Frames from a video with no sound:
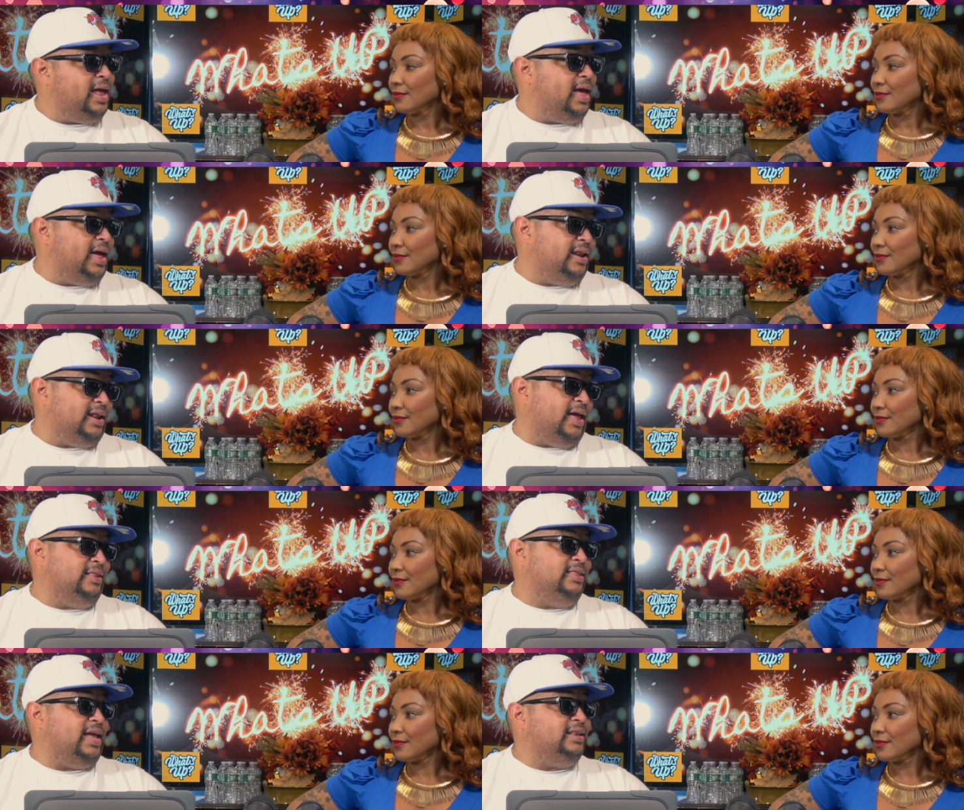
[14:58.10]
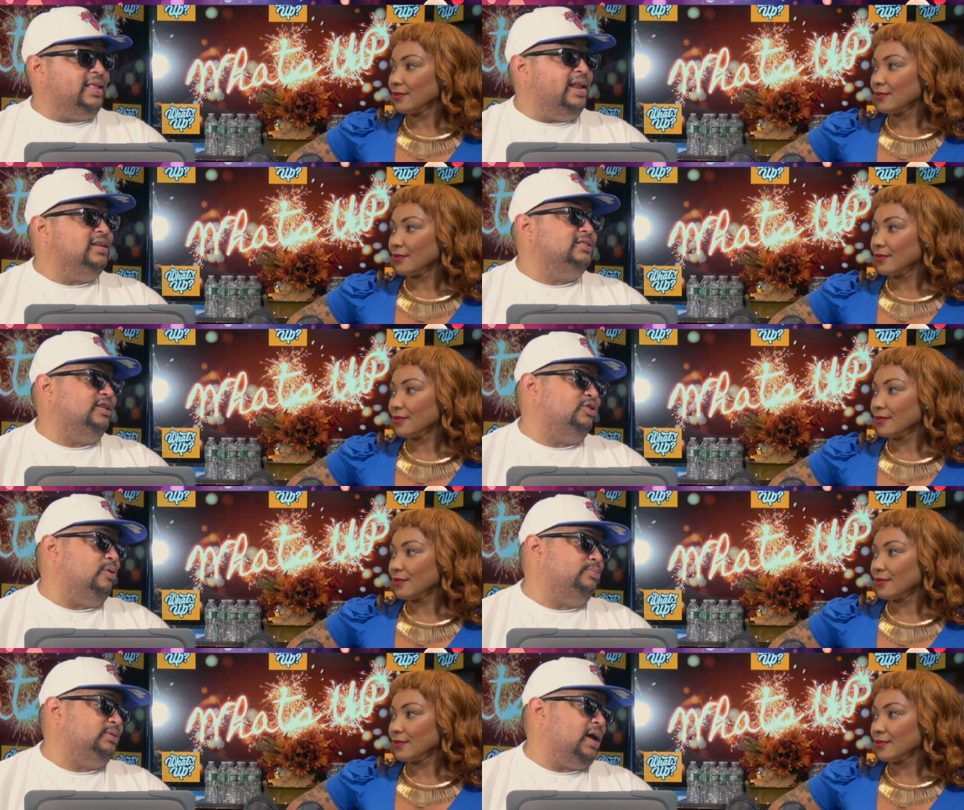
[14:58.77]
Speaker 1: I, that that is a
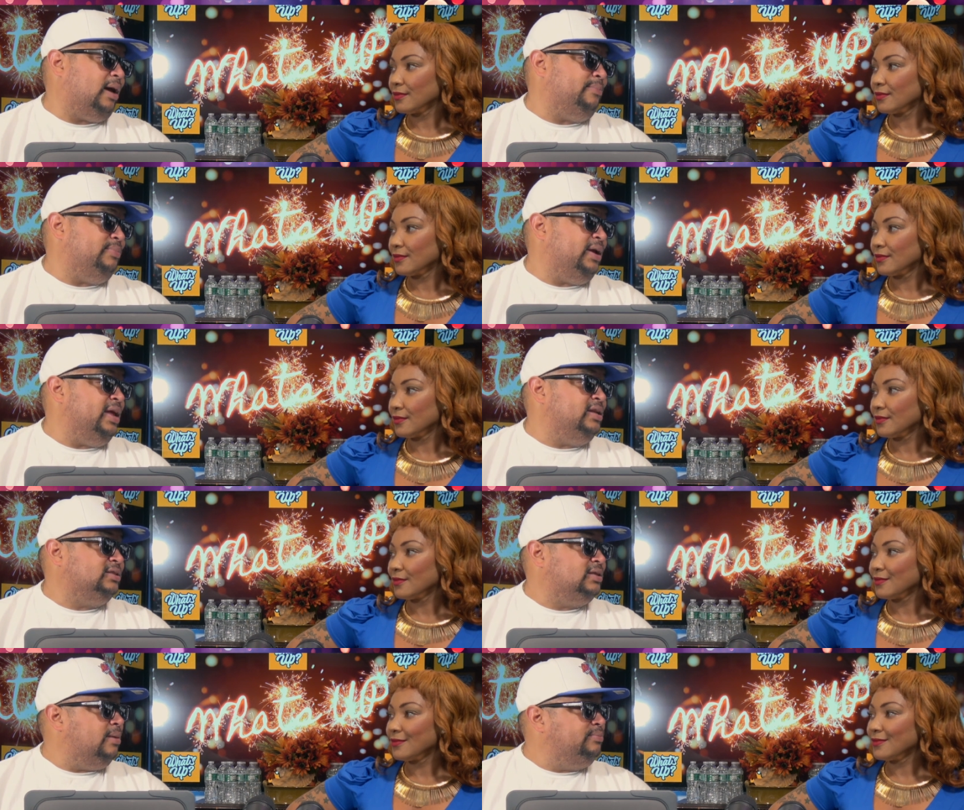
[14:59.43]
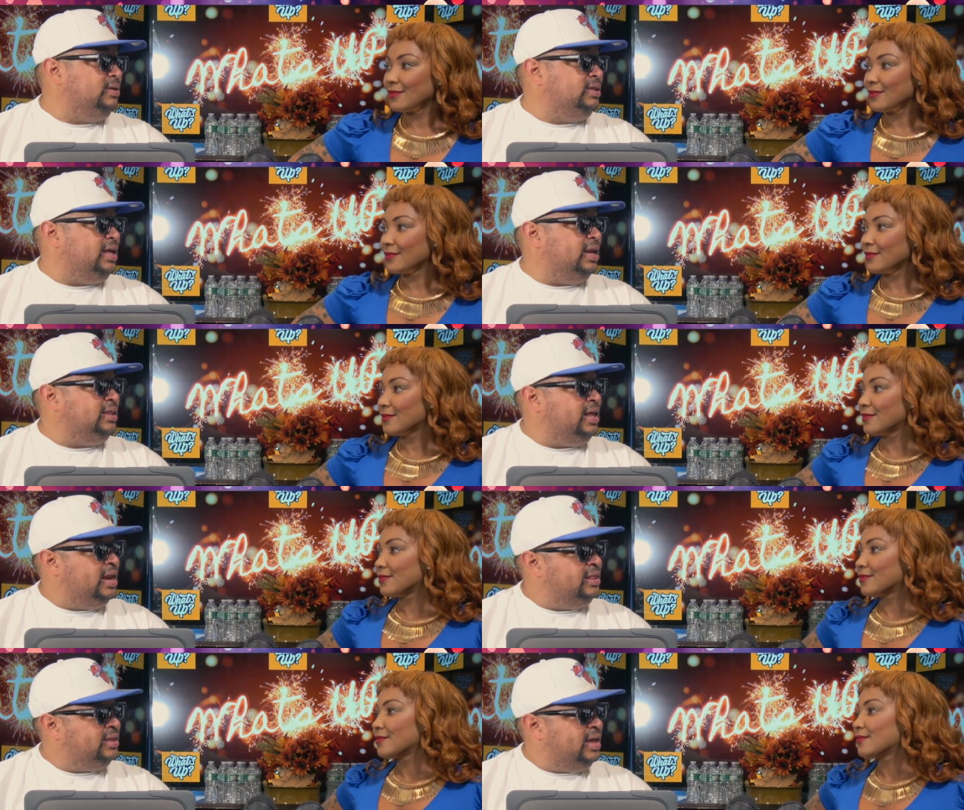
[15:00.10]
dope topic, and it's something that
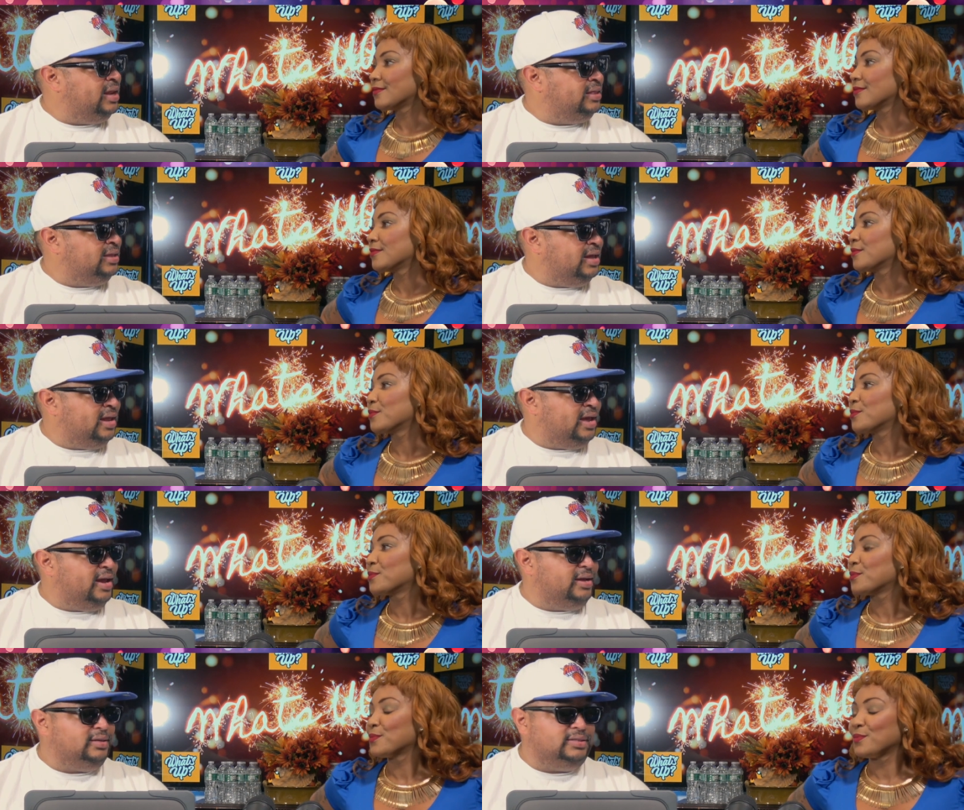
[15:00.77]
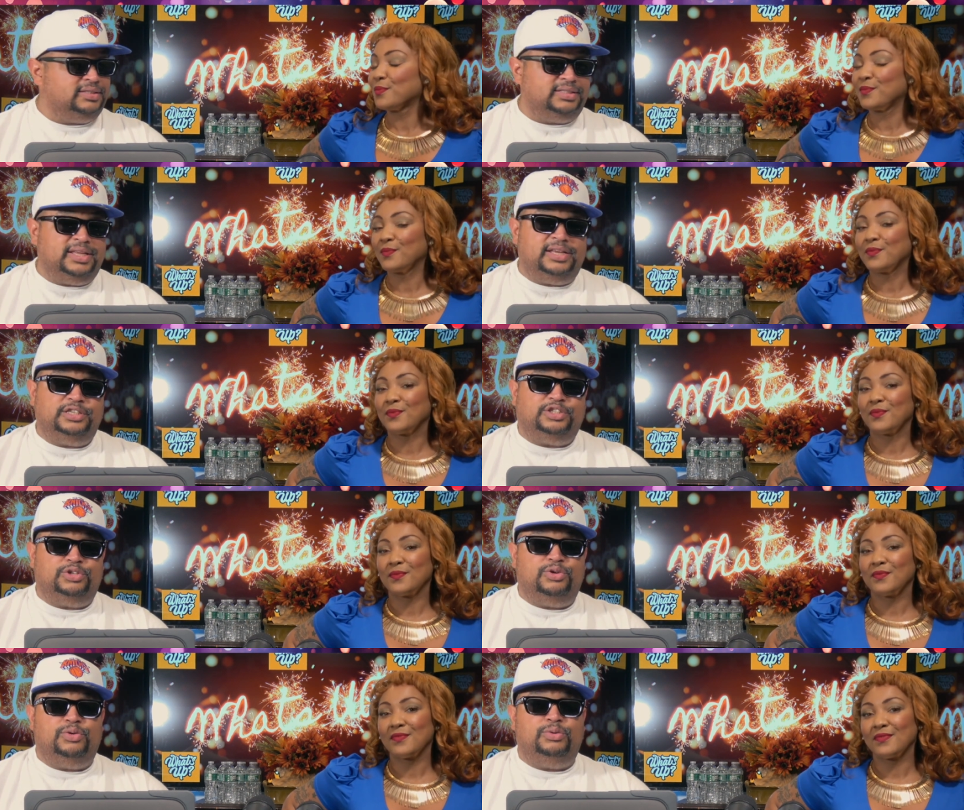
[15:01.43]
that that that I
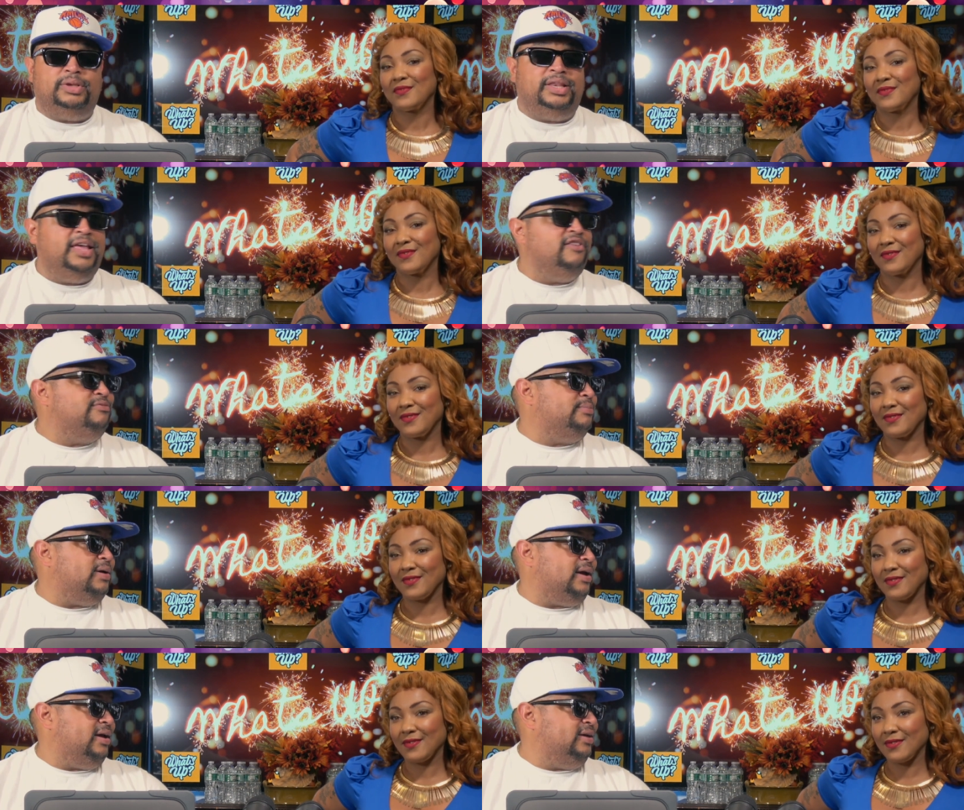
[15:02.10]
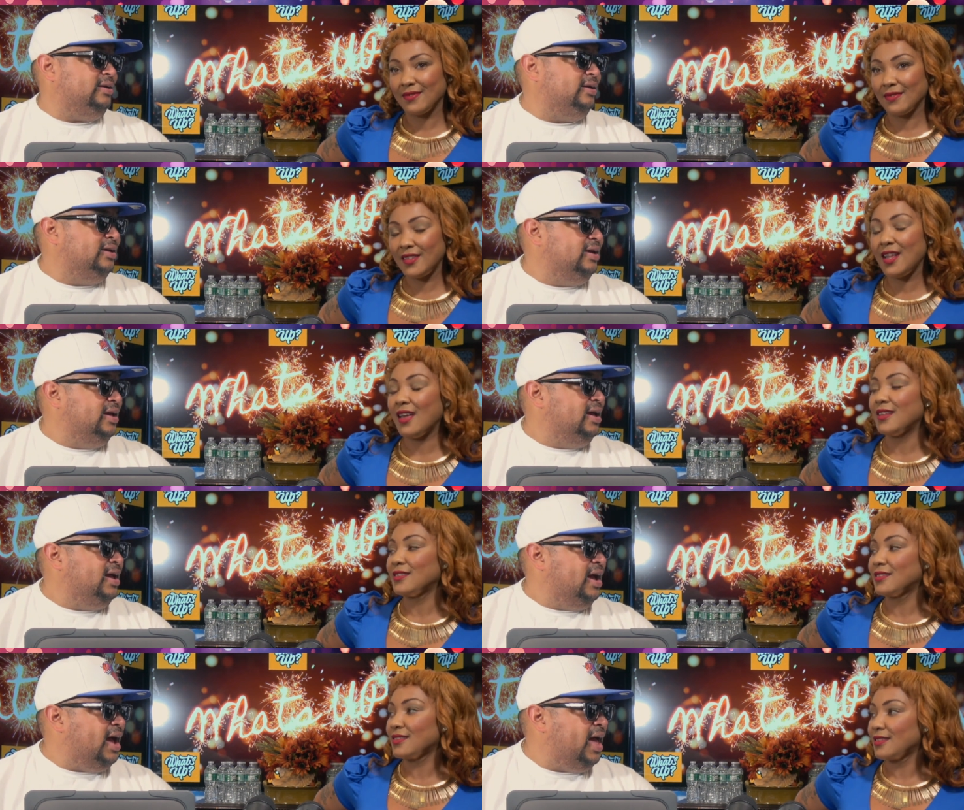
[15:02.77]
tend to live by.
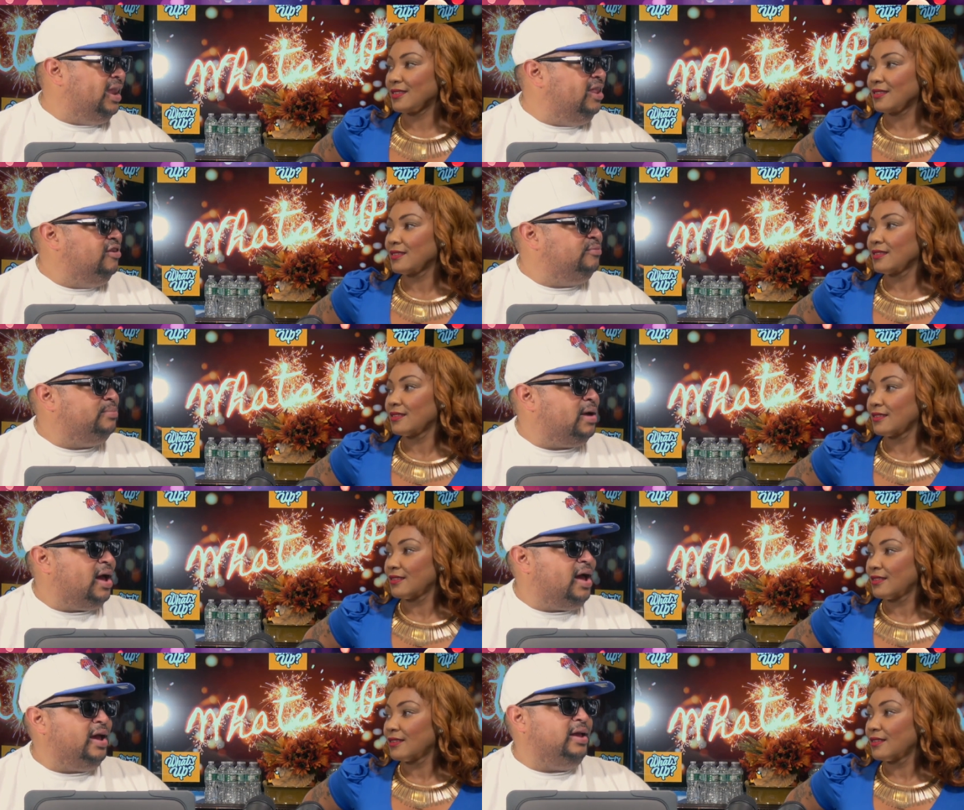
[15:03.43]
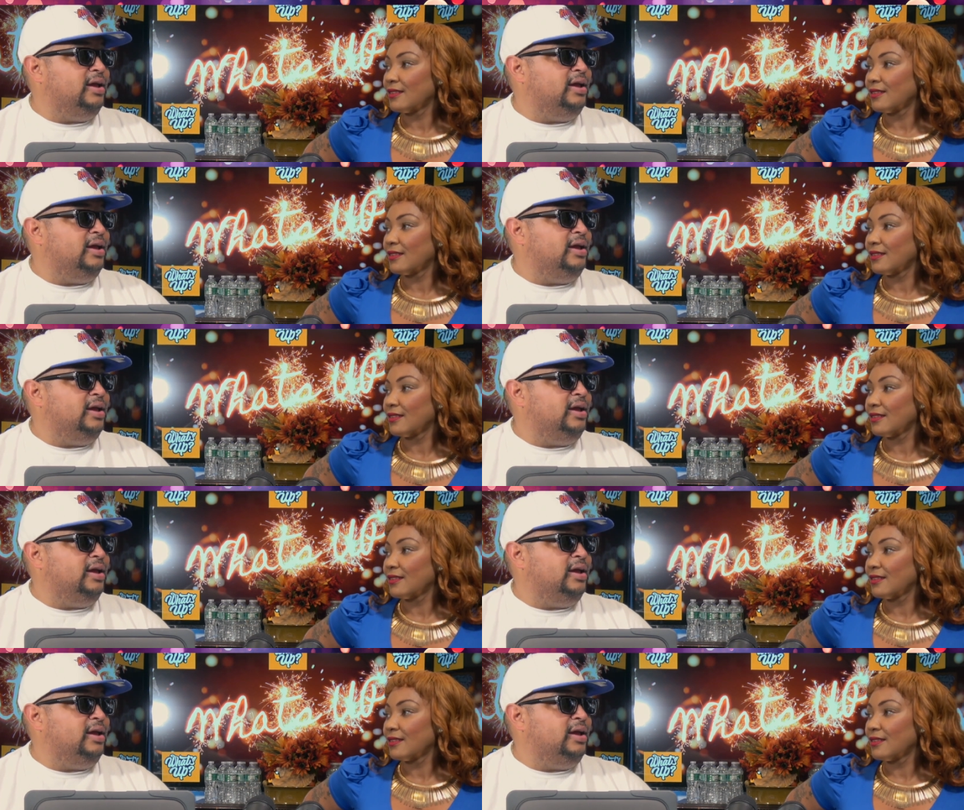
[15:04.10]
Yes. I live by